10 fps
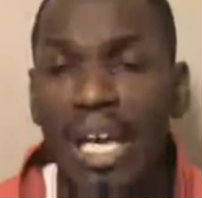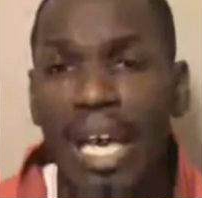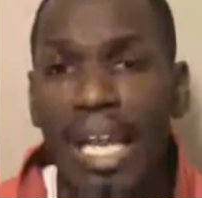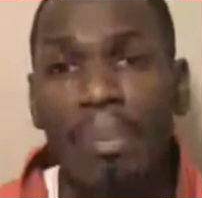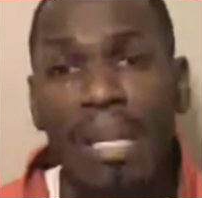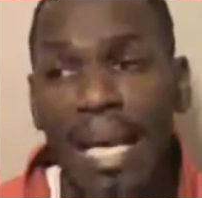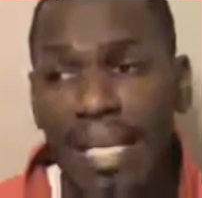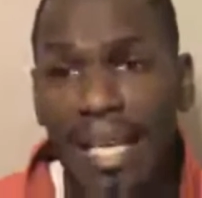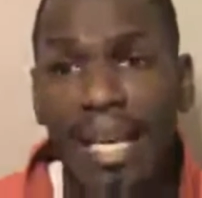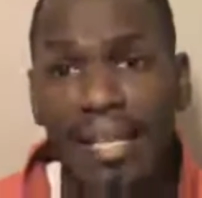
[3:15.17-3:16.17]
And they'd be like,
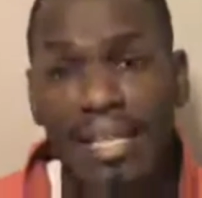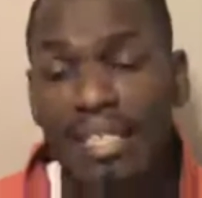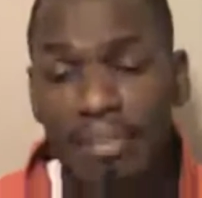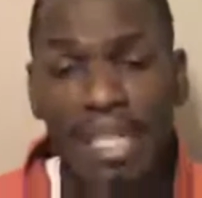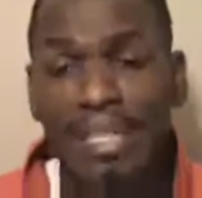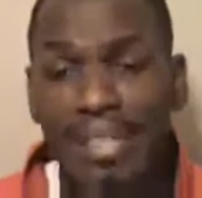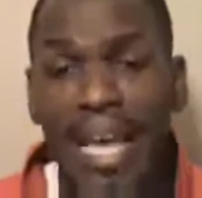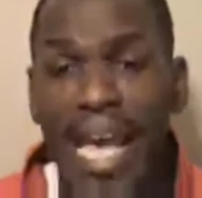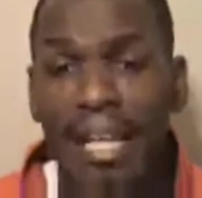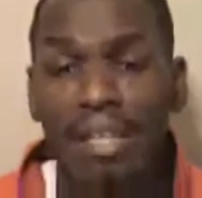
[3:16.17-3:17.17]
yeah, this means
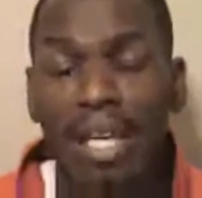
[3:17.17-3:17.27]
that.